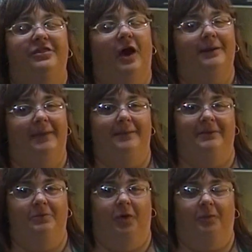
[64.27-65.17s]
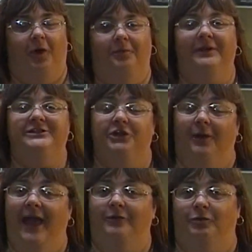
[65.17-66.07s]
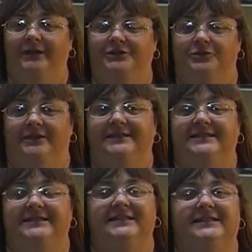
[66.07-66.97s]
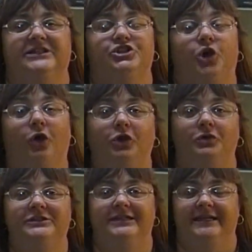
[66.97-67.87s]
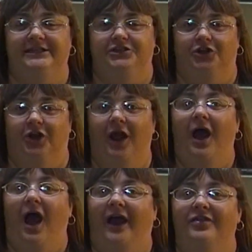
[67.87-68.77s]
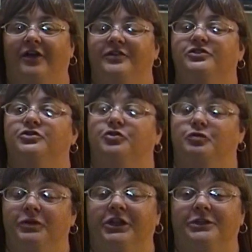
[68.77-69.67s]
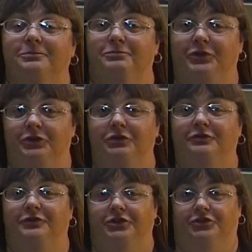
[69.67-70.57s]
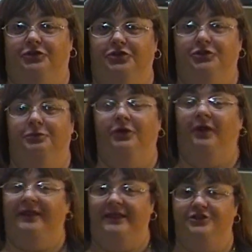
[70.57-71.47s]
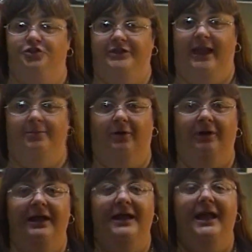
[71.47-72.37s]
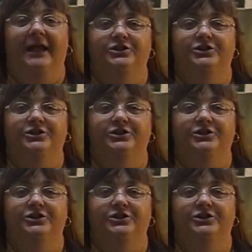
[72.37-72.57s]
I thought it might be more appropriate to go ahead and redo this, and since it's so close to Easter, I thought this was a really beautiful dessert to put on the Easter table